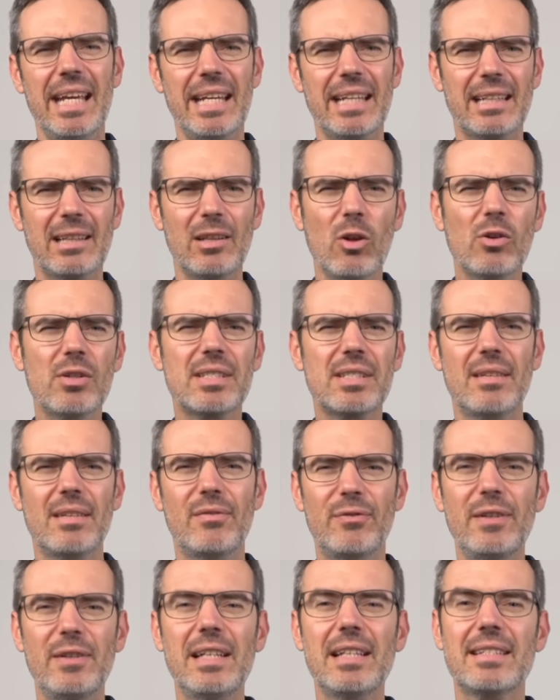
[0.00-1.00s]
It looks and
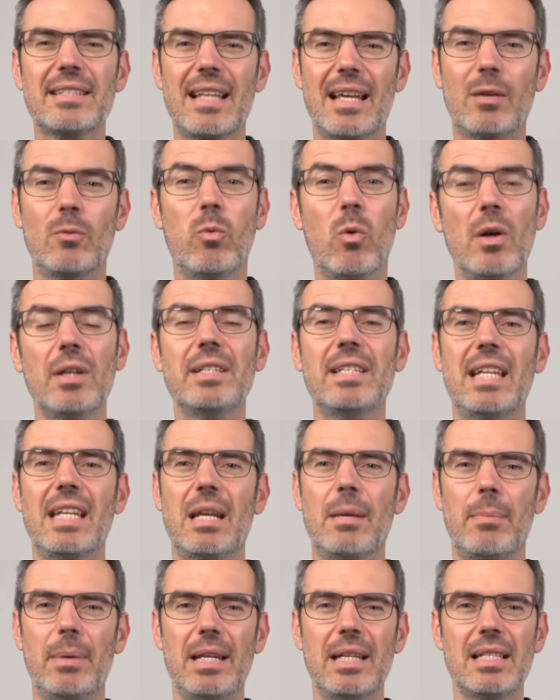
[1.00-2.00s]
feels like one
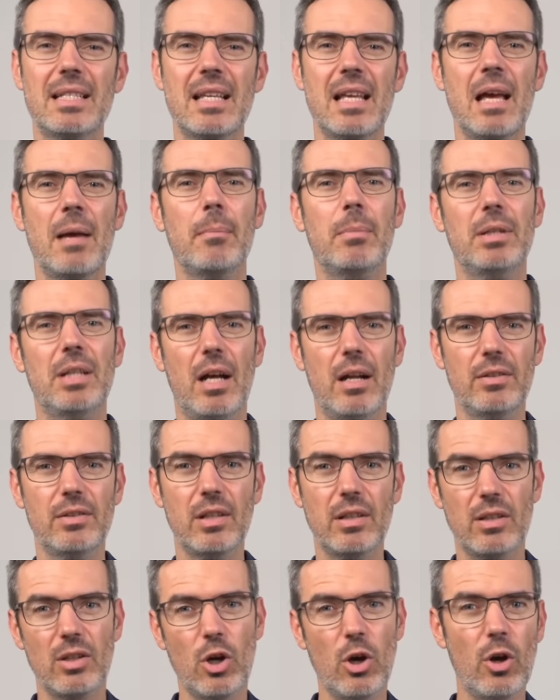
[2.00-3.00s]
database, but under
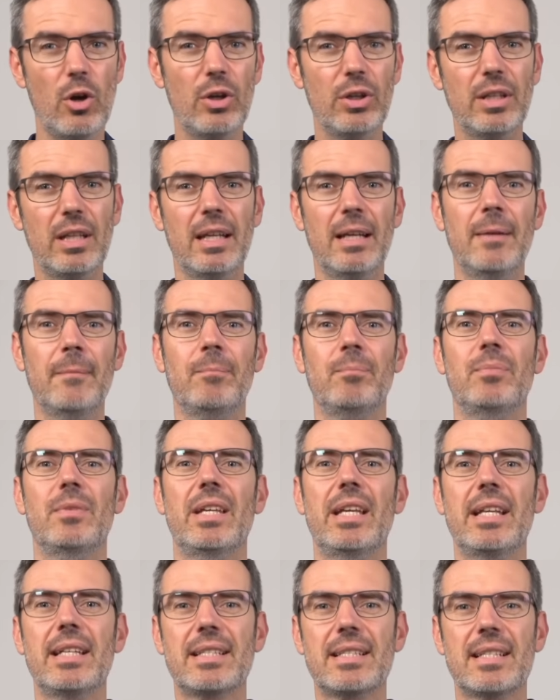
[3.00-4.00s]
the hood,
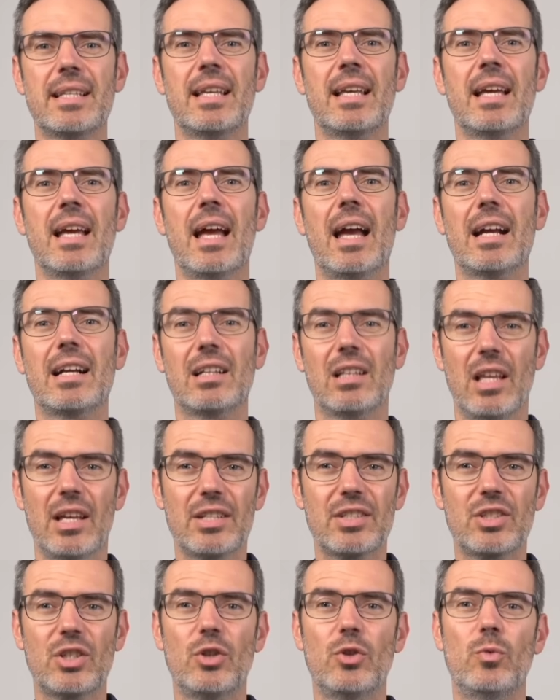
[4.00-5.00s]
it's a
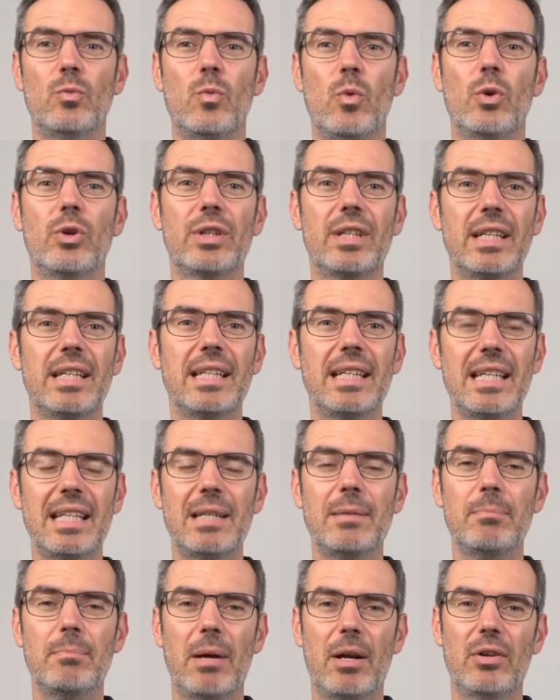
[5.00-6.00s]
cluster working
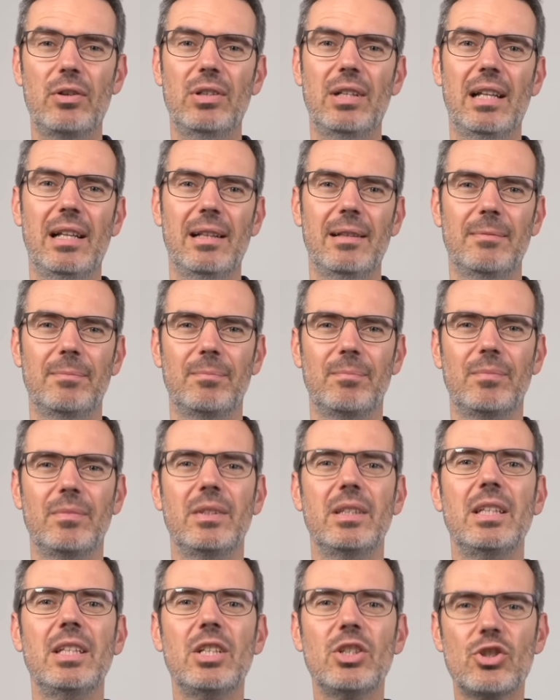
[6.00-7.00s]
in parallel.
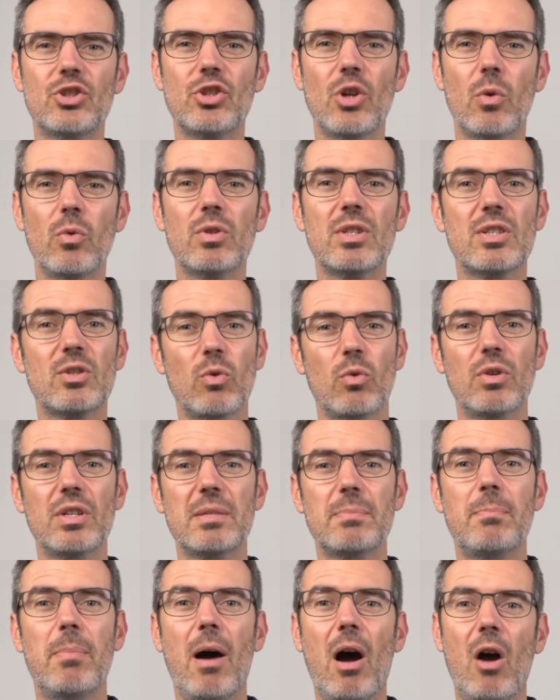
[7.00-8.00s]
Each node stores
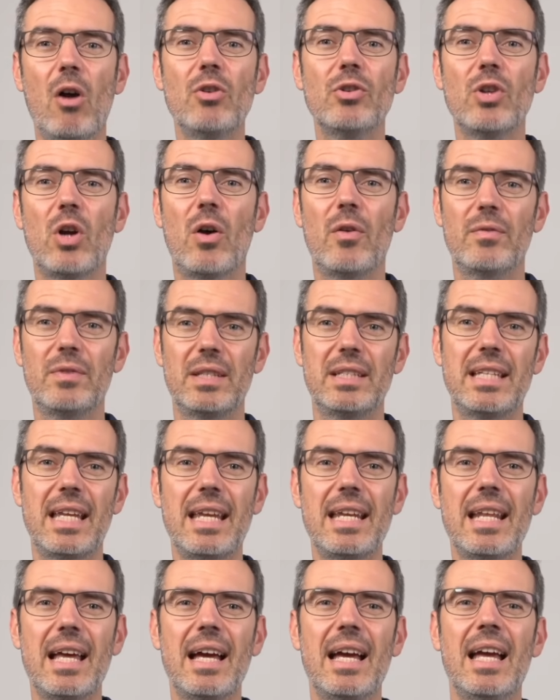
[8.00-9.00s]
part of the
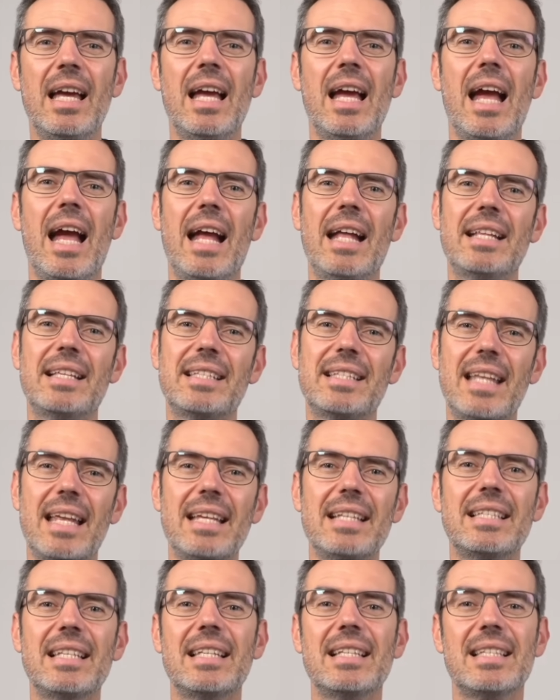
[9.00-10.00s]
data and
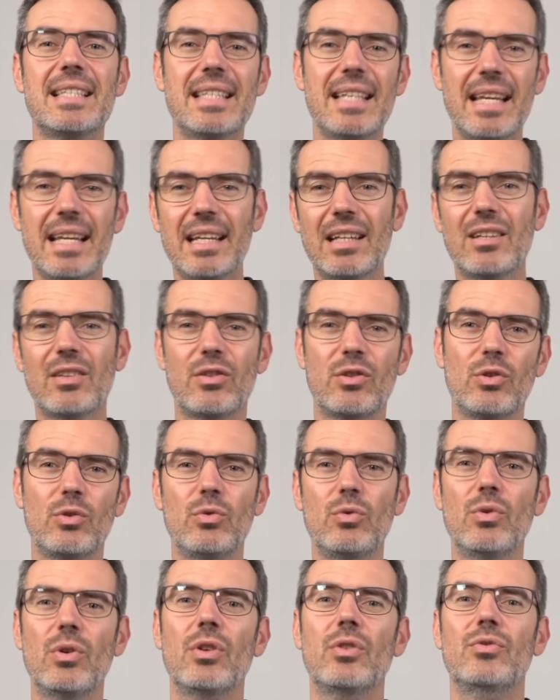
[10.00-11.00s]
stays in sync
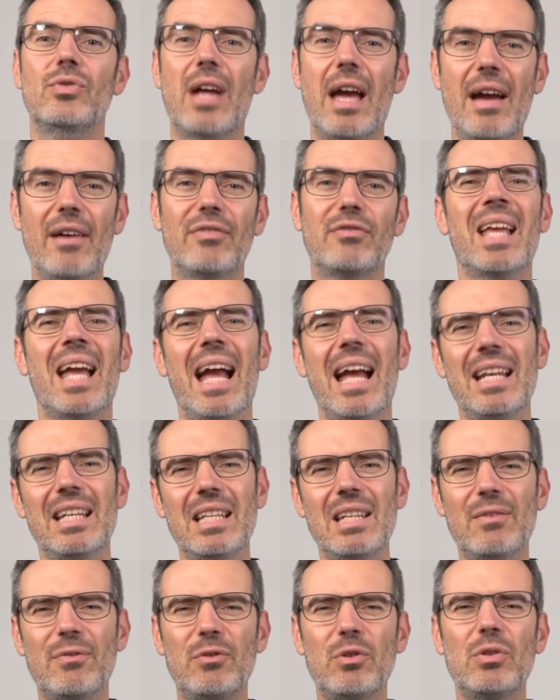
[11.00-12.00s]
through Raft. And
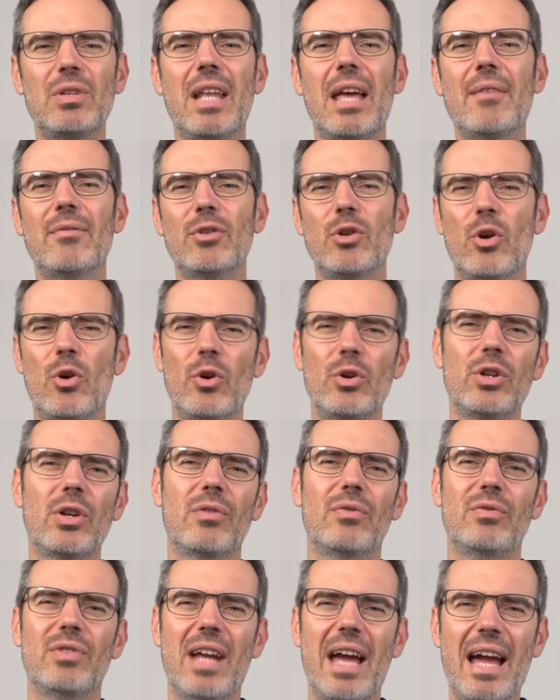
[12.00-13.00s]
if you never heard
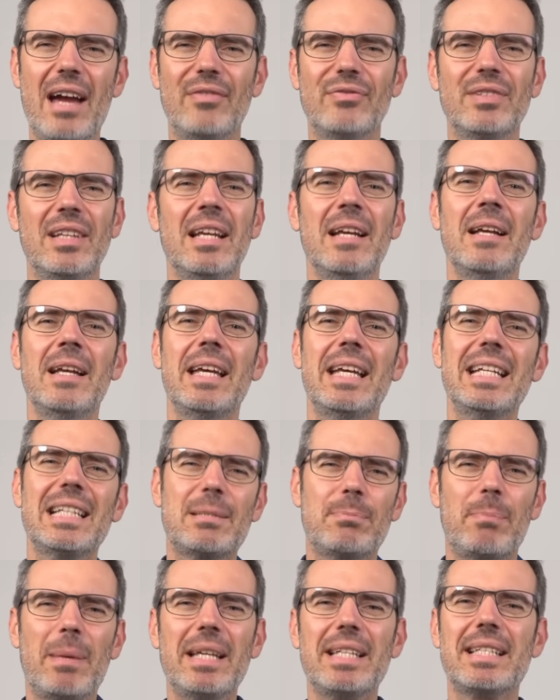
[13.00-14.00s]
of Raft, it's
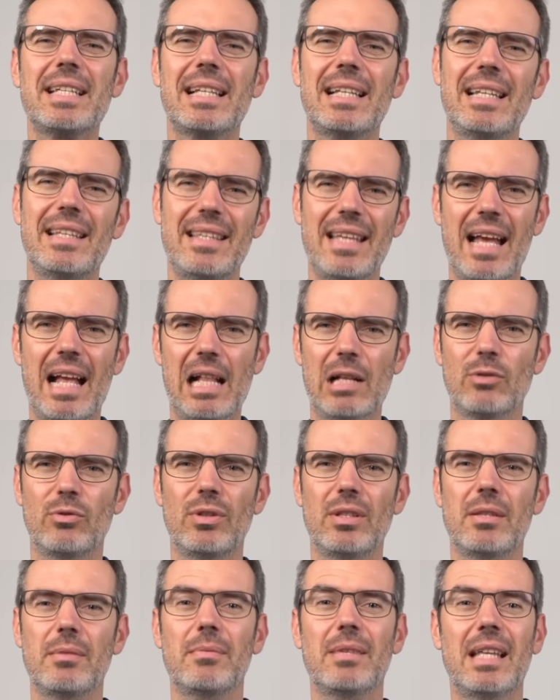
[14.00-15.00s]
basically the
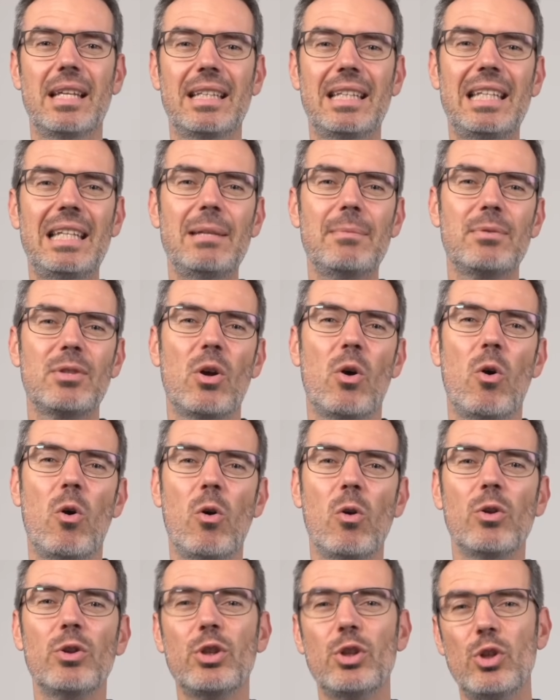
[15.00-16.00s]
algorithm that keeps
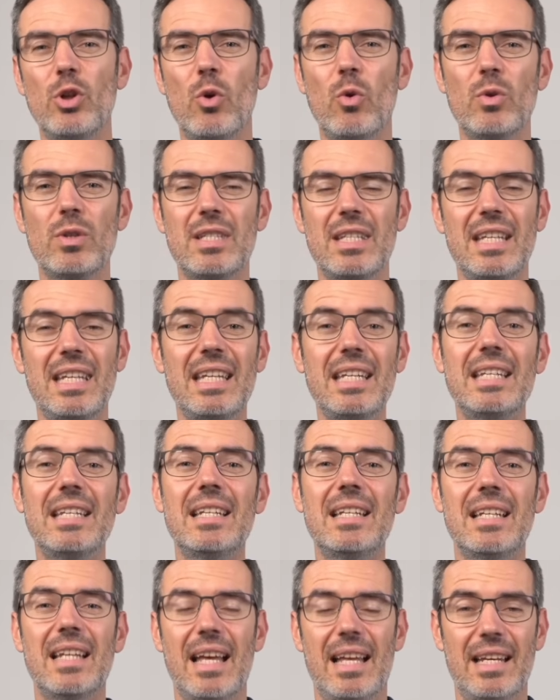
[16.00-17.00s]
all the nodes
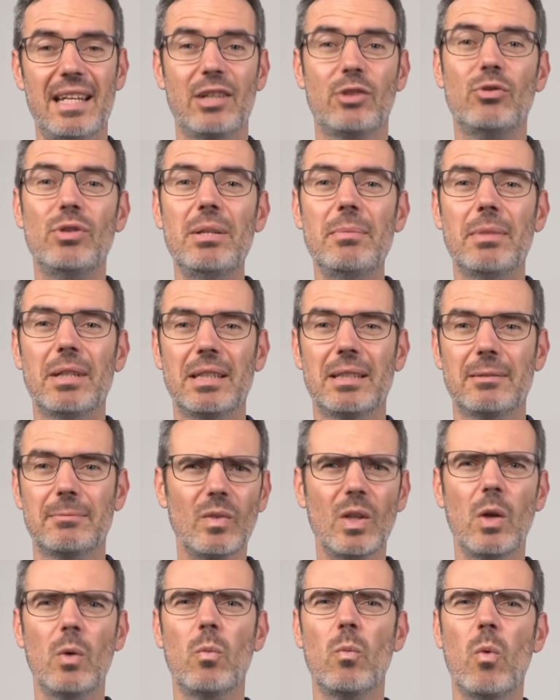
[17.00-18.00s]
in an agreement.
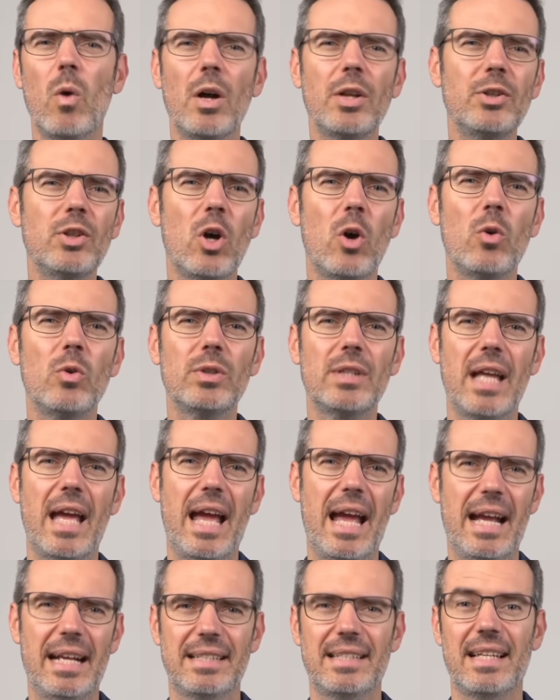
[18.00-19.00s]
One node
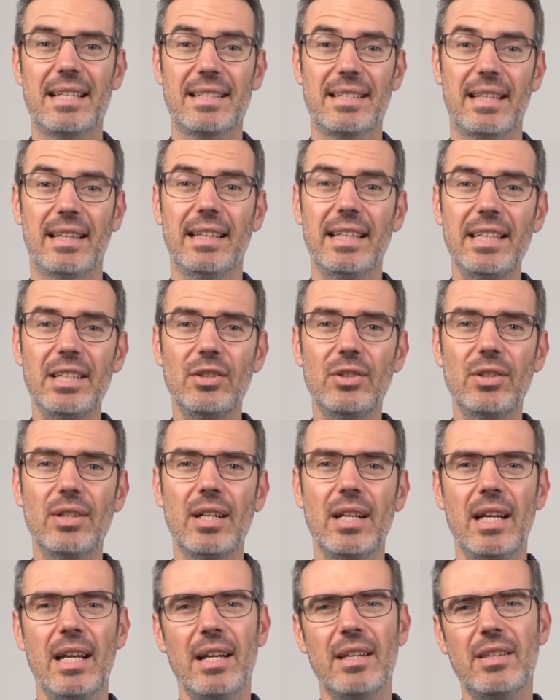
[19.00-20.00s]
acts as the leader,
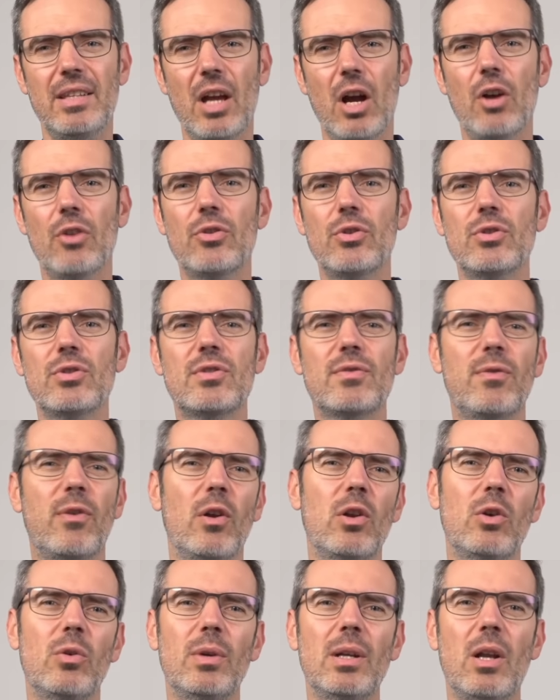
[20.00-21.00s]
the others
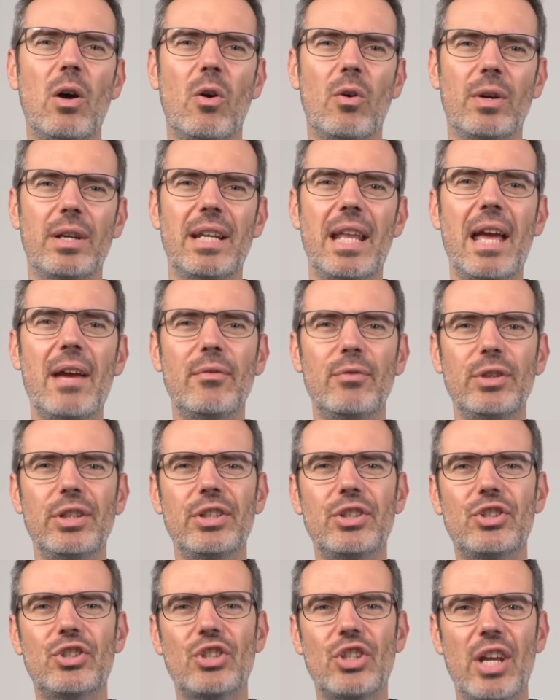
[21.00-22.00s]
follow along, and every
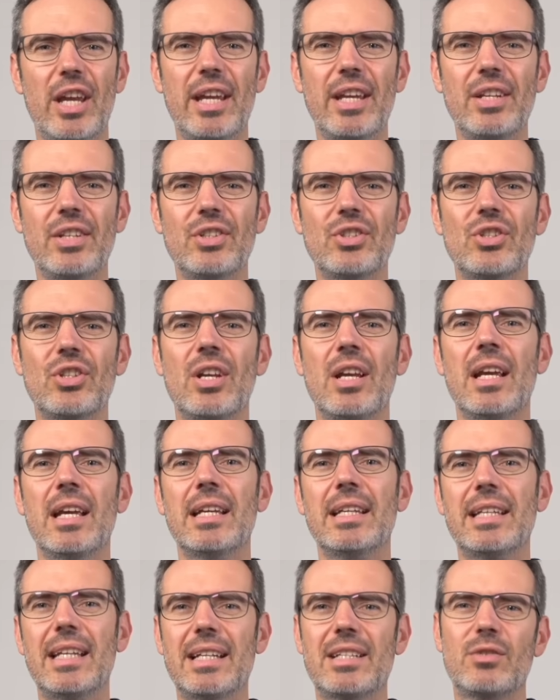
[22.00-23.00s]
change
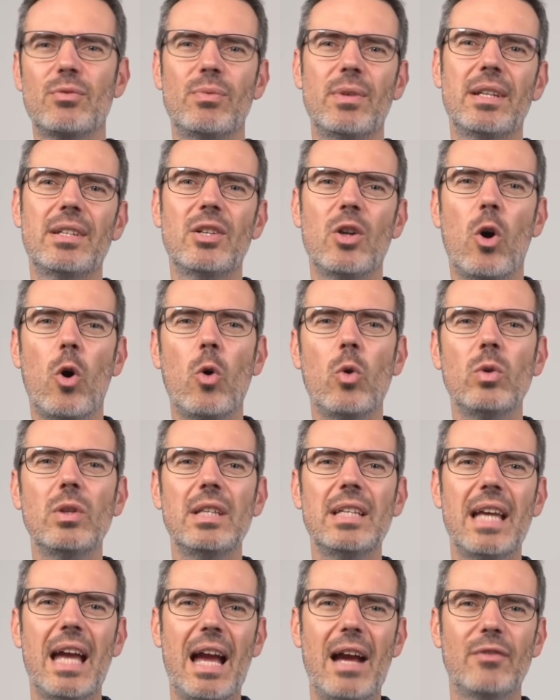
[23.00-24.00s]
gets written
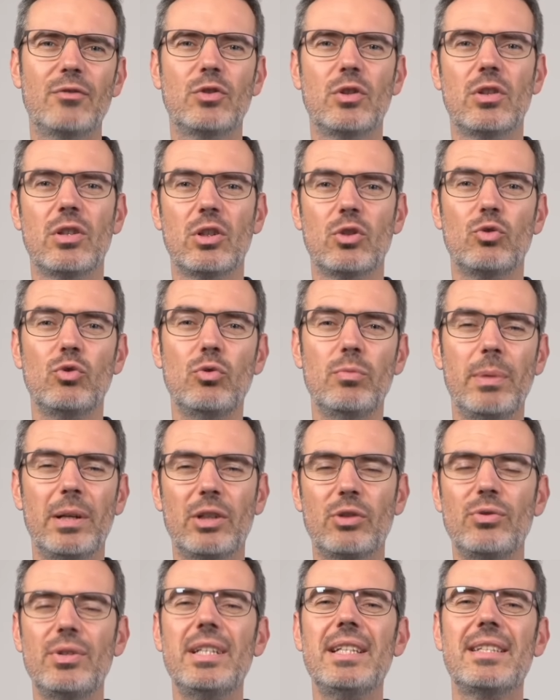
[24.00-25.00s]
only after the group
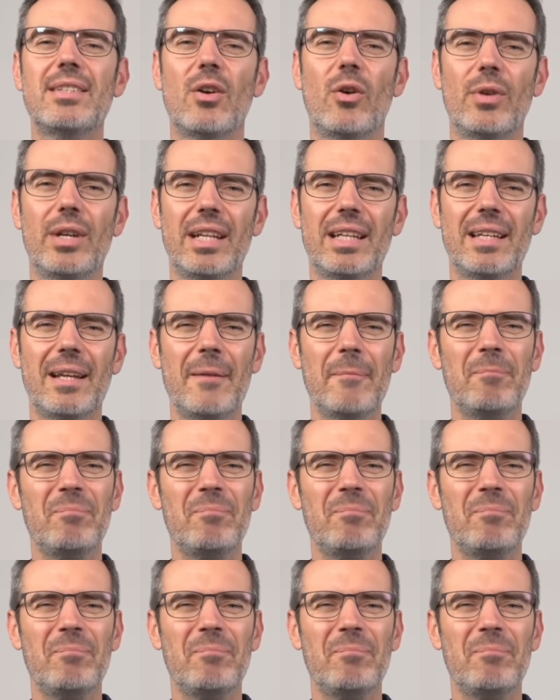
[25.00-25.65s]
agrees on it.